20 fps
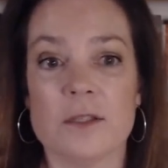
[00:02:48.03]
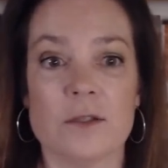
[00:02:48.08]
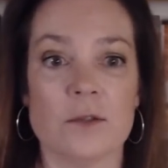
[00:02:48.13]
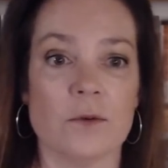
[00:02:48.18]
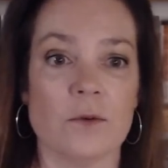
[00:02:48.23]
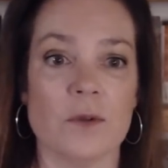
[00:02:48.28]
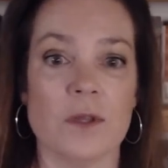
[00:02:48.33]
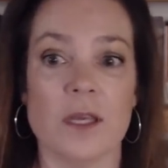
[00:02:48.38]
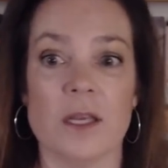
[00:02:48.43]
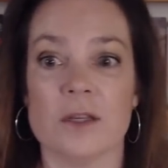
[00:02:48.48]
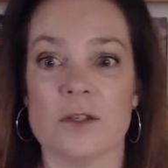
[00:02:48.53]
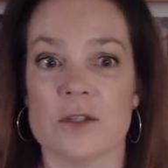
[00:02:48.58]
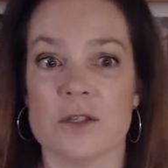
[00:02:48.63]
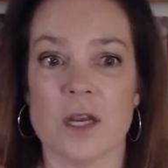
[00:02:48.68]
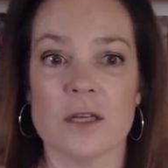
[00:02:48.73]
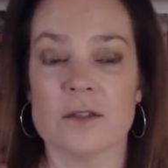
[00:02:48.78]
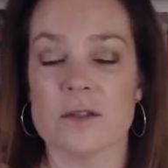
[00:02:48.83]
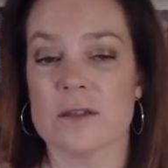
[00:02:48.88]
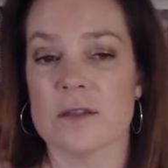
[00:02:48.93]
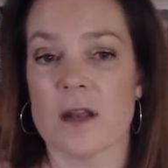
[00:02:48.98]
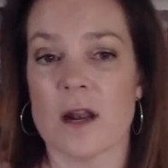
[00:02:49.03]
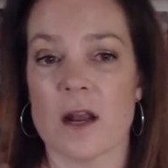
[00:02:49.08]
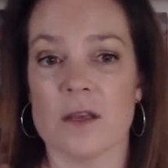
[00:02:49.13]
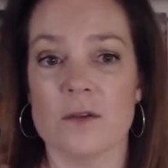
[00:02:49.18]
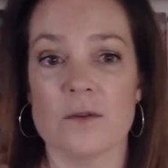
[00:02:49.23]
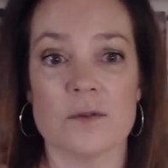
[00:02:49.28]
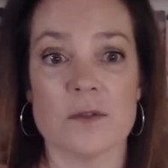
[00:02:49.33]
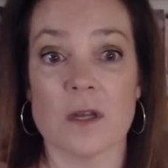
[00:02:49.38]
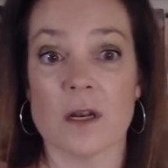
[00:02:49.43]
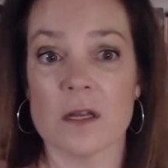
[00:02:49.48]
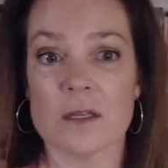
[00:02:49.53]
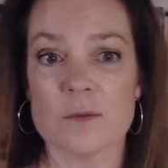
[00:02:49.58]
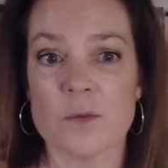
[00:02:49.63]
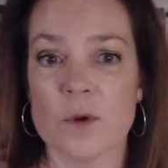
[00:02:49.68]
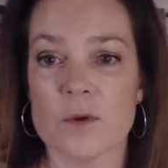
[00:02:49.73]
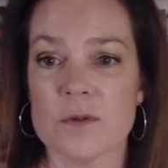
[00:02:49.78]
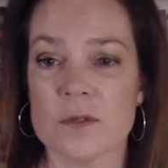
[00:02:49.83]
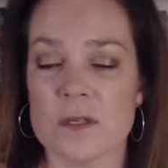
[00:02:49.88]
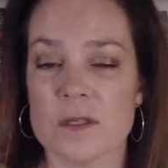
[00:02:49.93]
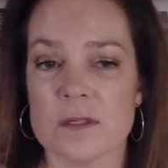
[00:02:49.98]
to the exchanges that I use on
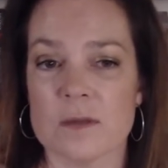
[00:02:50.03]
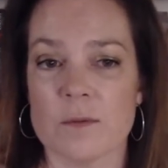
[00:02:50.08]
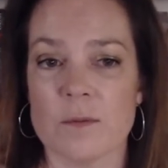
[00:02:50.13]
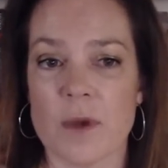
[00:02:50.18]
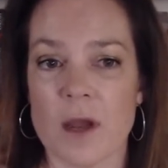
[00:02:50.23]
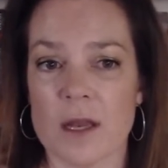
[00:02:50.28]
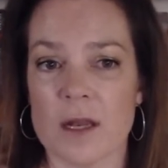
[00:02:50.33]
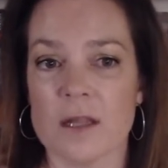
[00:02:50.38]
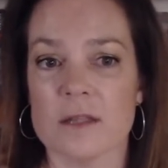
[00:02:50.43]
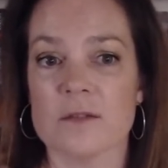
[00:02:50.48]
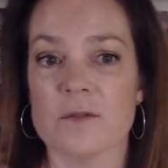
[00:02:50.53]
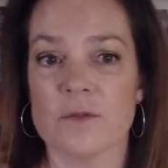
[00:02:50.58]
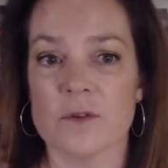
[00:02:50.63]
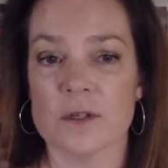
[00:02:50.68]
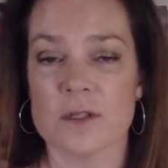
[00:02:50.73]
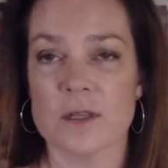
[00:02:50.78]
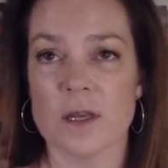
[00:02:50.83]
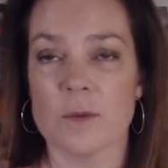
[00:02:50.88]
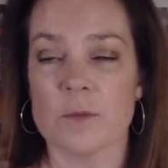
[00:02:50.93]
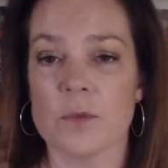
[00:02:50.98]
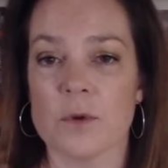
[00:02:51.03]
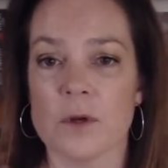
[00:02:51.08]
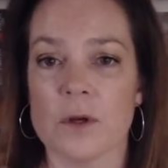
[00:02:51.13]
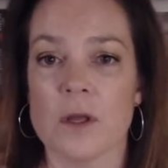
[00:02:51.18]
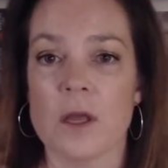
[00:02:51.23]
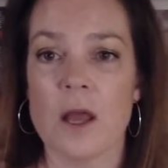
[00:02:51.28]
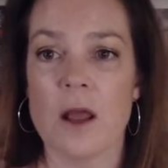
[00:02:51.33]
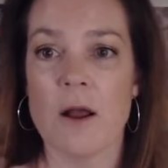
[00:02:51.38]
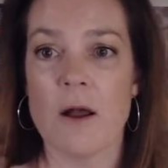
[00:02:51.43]
Osmosis and Binance, for example.